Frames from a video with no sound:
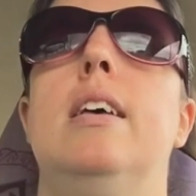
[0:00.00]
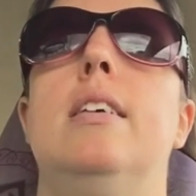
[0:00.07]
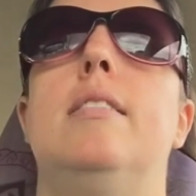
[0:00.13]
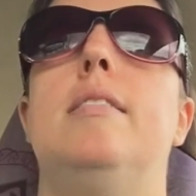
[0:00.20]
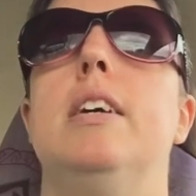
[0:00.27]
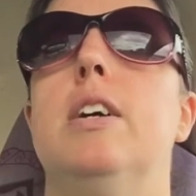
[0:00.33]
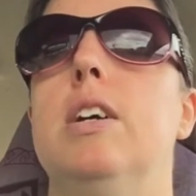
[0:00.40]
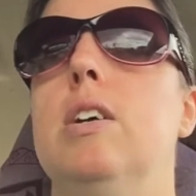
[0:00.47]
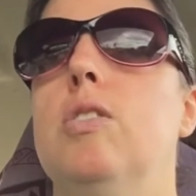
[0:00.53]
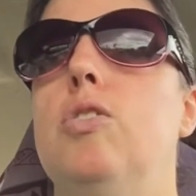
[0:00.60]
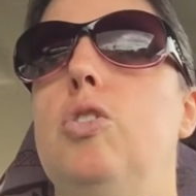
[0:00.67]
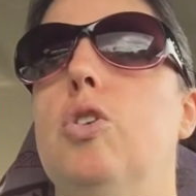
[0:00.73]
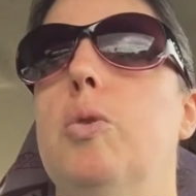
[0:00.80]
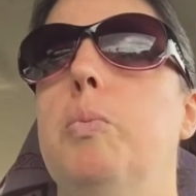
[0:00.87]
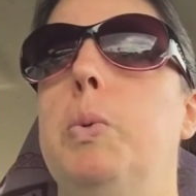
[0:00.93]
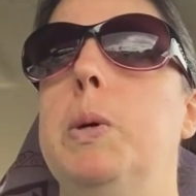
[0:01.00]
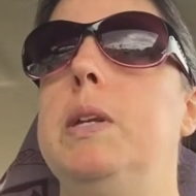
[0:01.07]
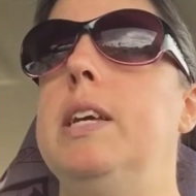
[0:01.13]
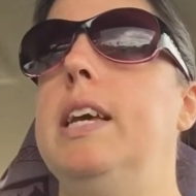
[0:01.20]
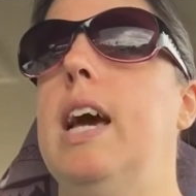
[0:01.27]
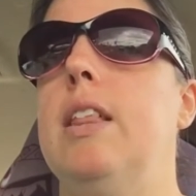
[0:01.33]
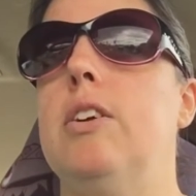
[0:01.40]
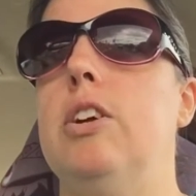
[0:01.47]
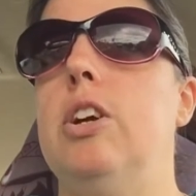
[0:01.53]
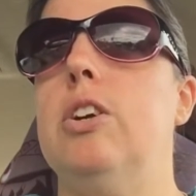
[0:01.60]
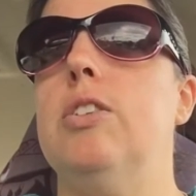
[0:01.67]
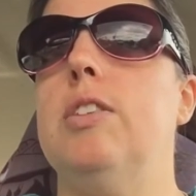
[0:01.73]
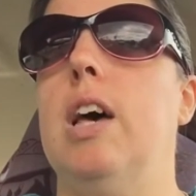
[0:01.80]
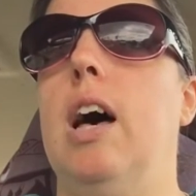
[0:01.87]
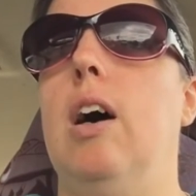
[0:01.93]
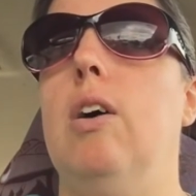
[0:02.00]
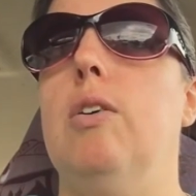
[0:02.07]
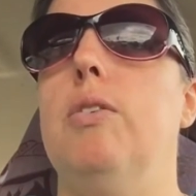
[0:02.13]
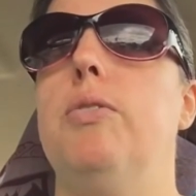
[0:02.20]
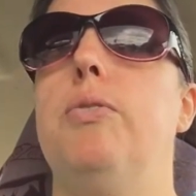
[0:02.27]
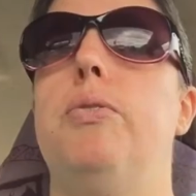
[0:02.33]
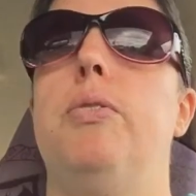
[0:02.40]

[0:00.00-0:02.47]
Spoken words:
Cereals you can put together yourself.